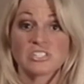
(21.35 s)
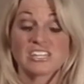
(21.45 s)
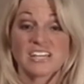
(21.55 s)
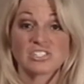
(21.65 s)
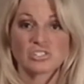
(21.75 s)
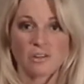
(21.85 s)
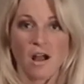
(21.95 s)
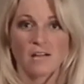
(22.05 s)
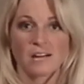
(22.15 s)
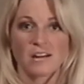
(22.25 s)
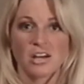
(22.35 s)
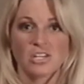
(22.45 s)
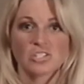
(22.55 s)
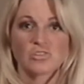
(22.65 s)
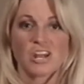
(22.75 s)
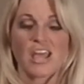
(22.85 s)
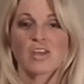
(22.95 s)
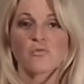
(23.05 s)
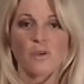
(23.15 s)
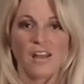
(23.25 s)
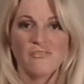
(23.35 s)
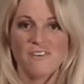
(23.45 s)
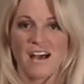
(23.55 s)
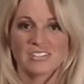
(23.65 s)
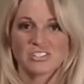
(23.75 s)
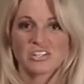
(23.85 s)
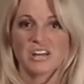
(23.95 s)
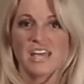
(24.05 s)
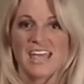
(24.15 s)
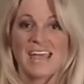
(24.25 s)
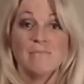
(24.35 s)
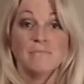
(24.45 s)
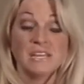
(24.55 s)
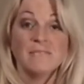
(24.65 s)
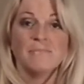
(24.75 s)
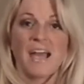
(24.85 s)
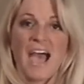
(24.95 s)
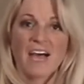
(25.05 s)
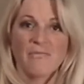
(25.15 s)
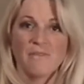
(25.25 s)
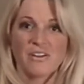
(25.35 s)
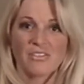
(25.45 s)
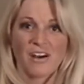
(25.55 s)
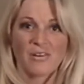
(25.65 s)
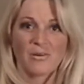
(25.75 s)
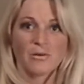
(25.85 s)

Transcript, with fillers: to get stronger so that I can run faster and meet my half marathon goal.